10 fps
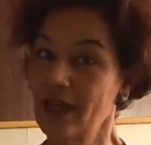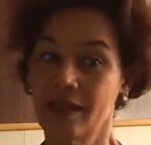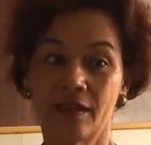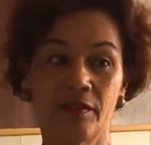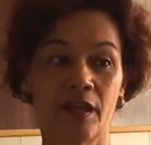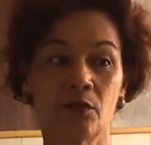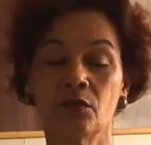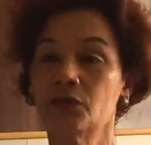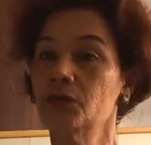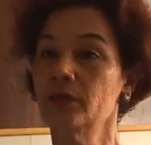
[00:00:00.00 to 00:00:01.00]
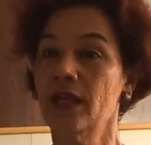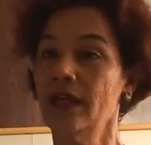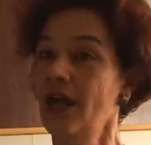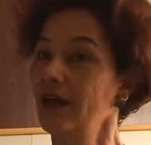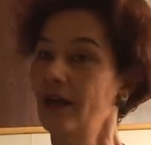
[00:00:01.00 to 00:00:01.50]
And then there are those who
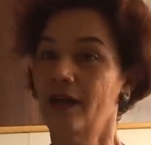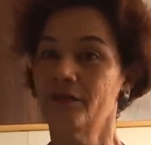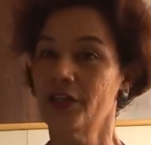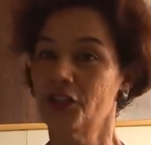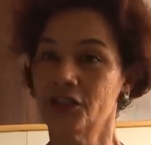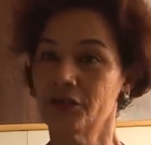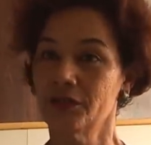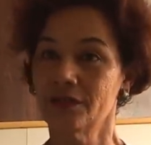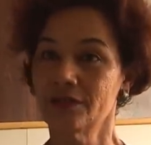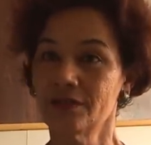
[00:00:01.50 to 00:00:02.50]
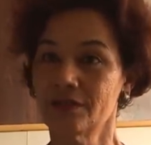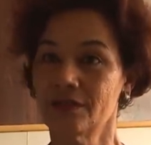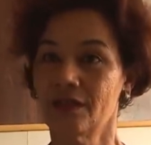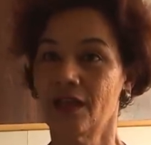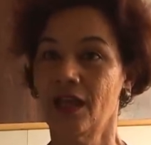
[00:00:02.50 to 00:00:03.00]
are vegetarians
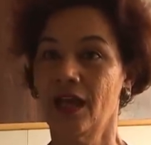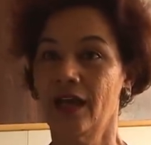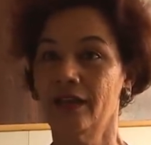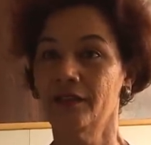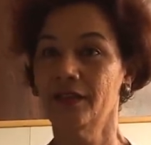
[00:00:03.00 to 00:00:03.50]
and